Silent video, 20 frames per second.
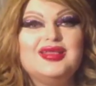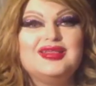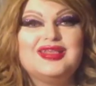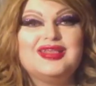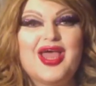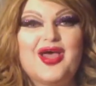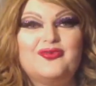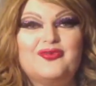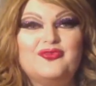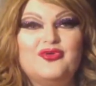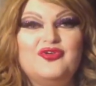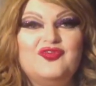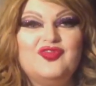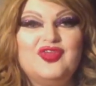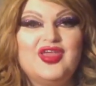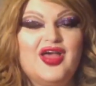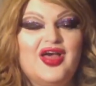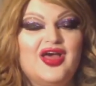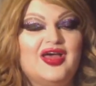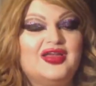Now
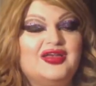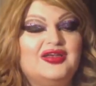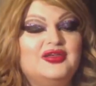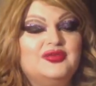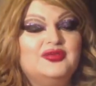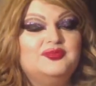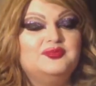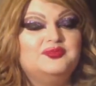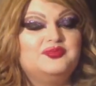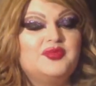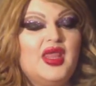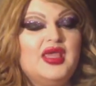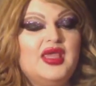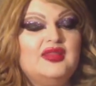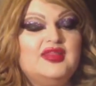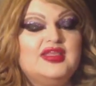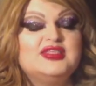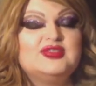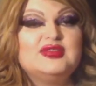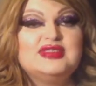moving on.
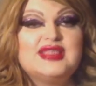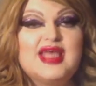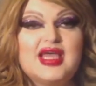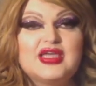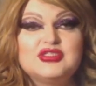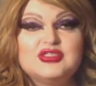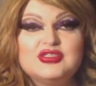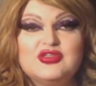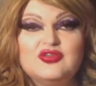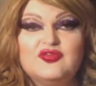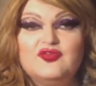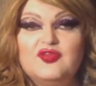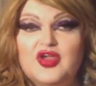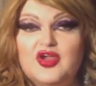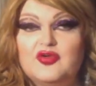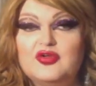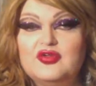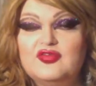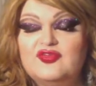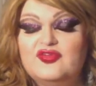This was actually the
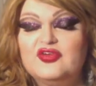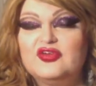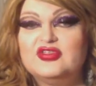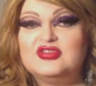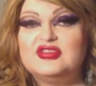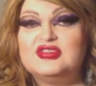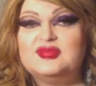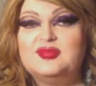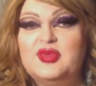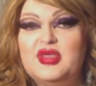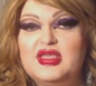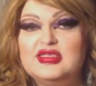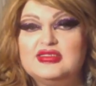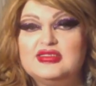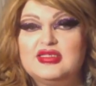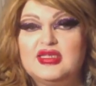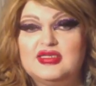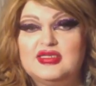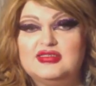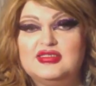very first piece
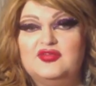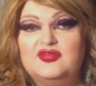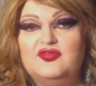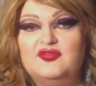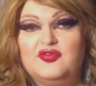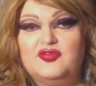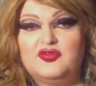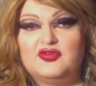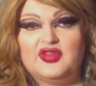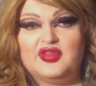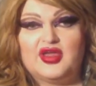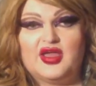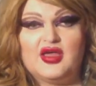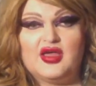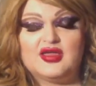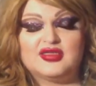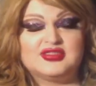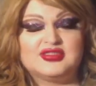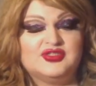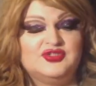that I did for the
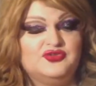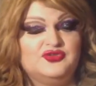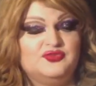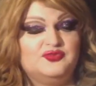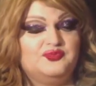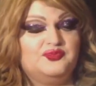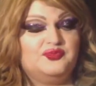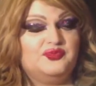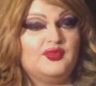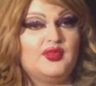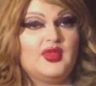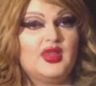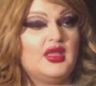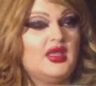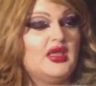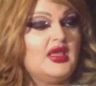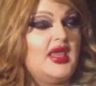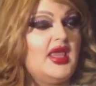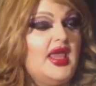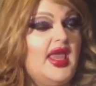costume.
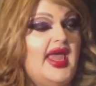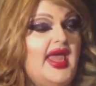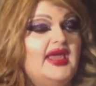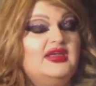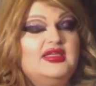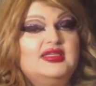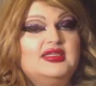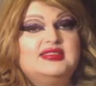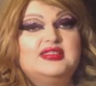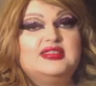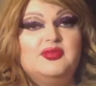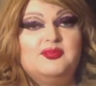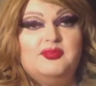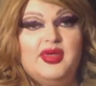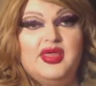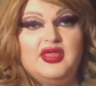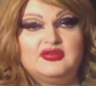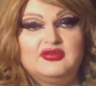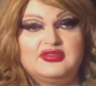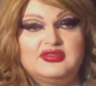And it's the
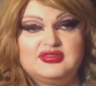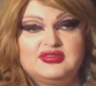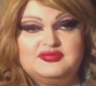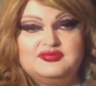belt.